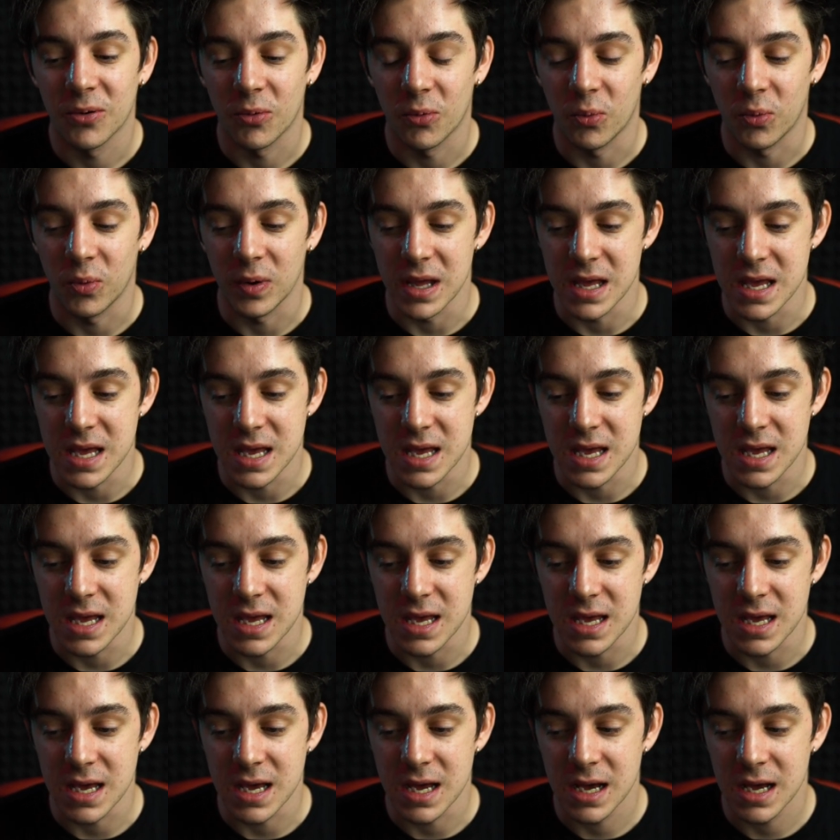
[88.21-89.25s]

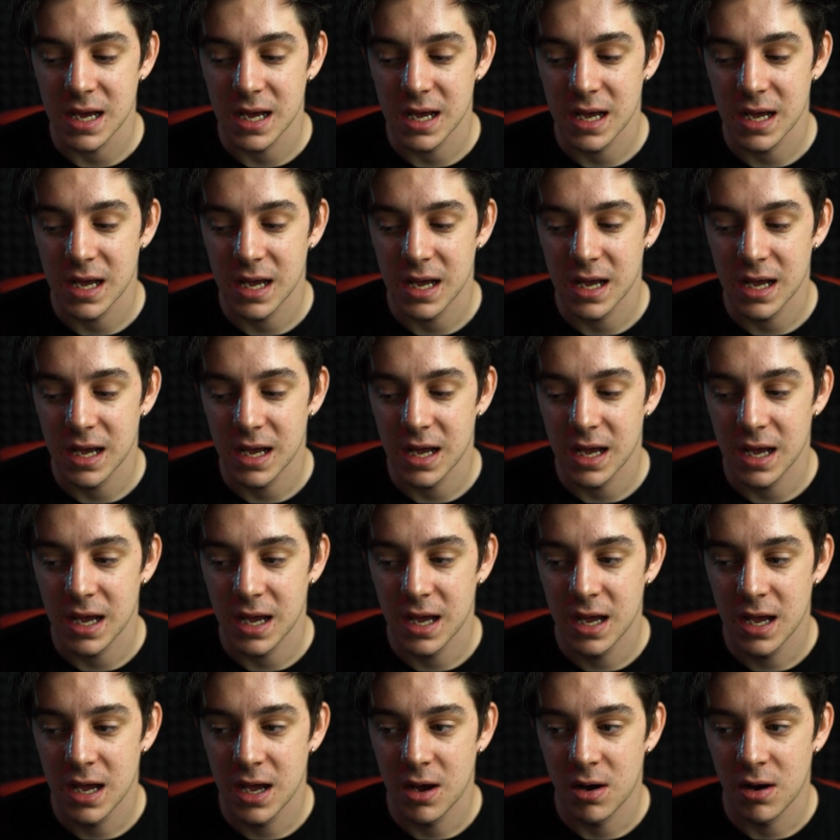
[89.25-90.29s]
We,
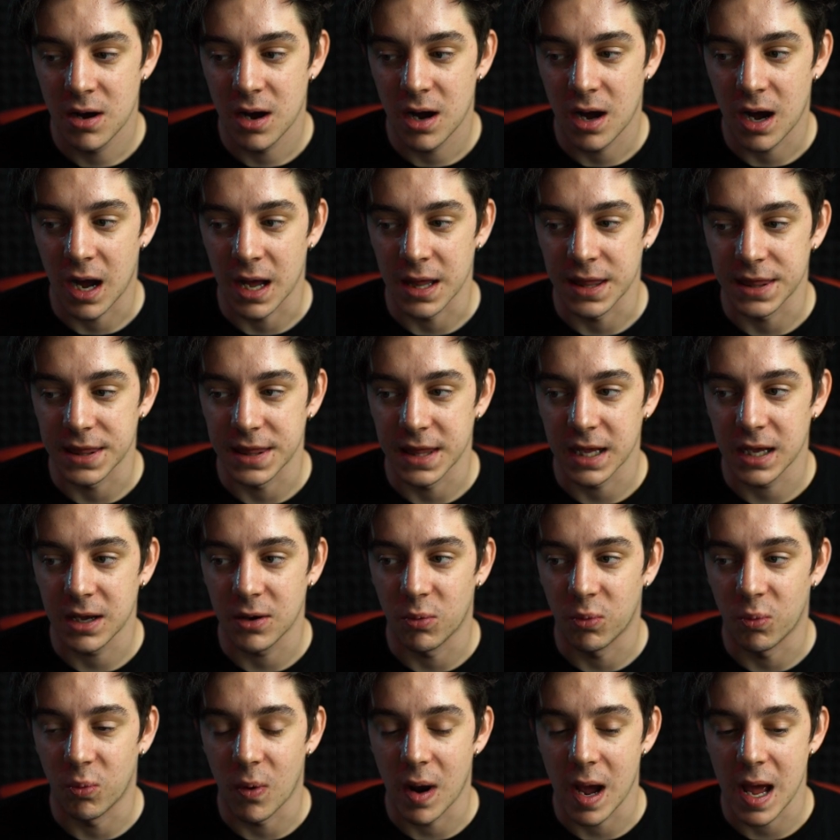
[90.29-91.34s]
I
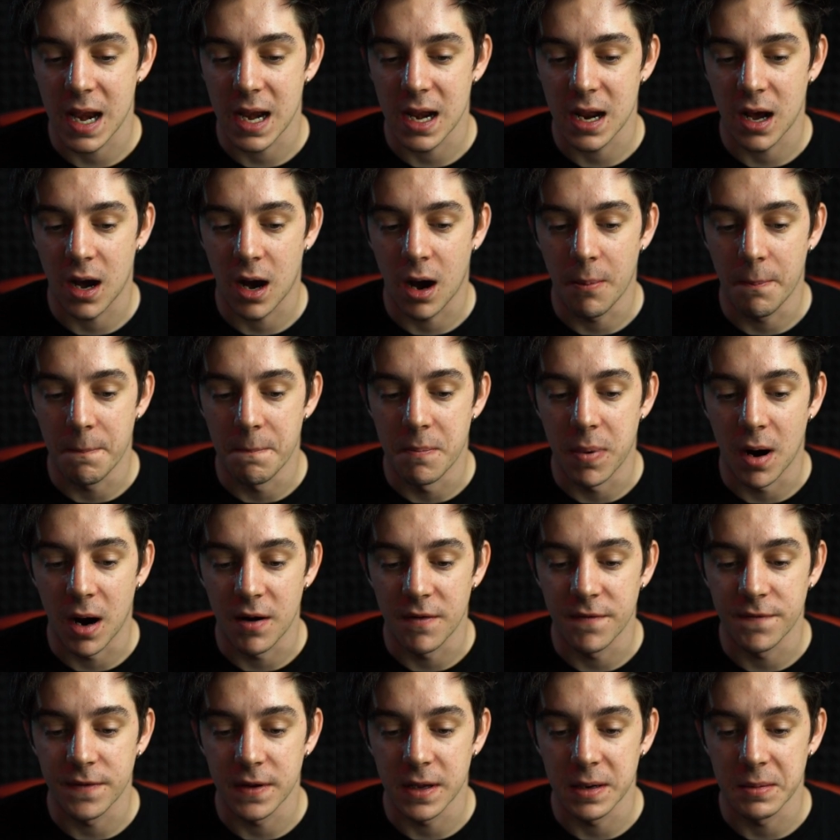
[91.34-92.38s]
think, went
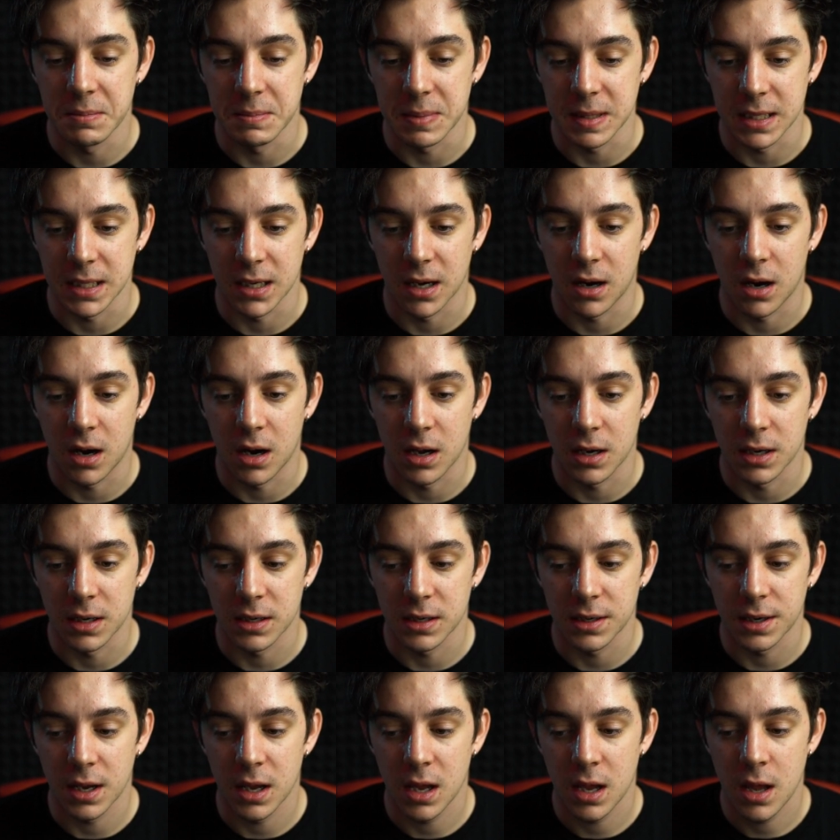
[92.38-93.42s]
above and
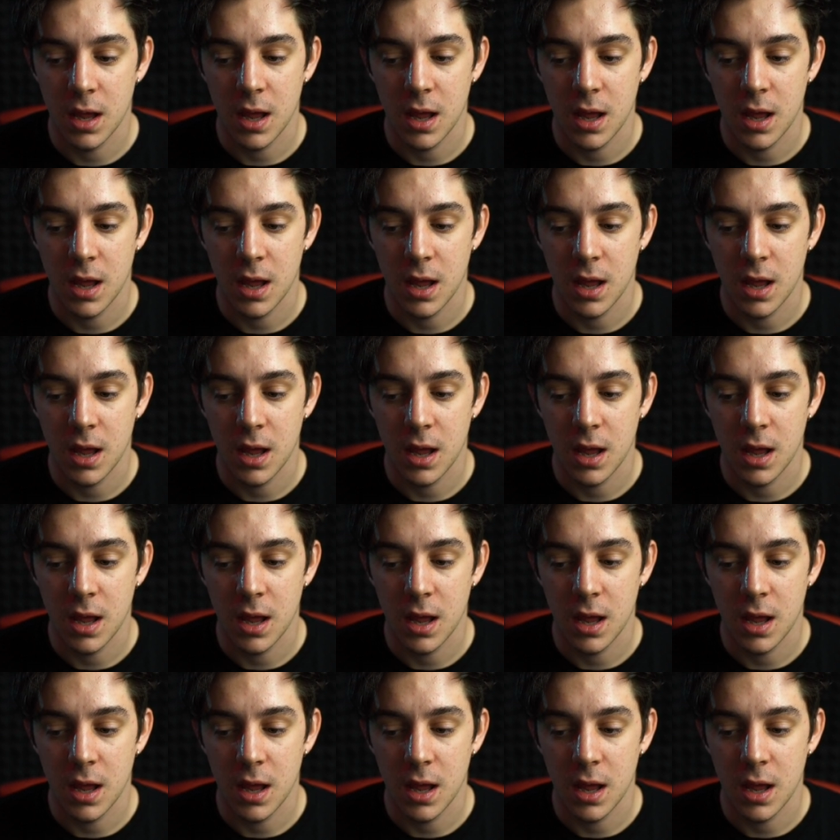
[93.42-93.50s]
beyond